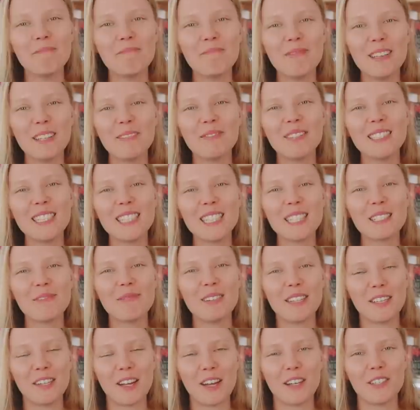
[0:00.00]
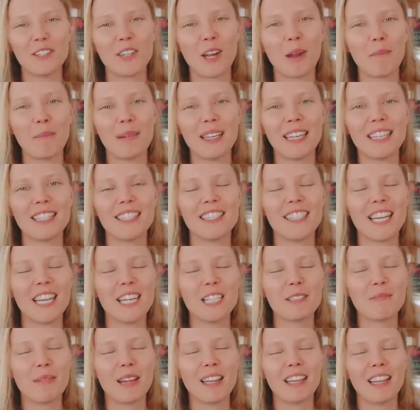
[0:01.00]
Minimalism and not shopping has
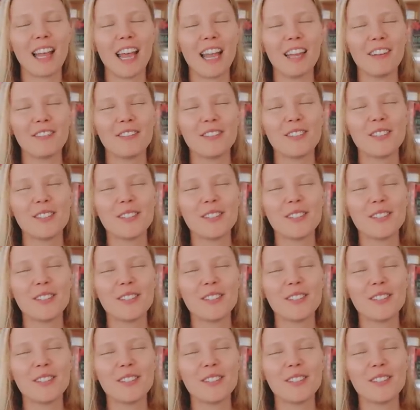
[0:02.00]
changed my life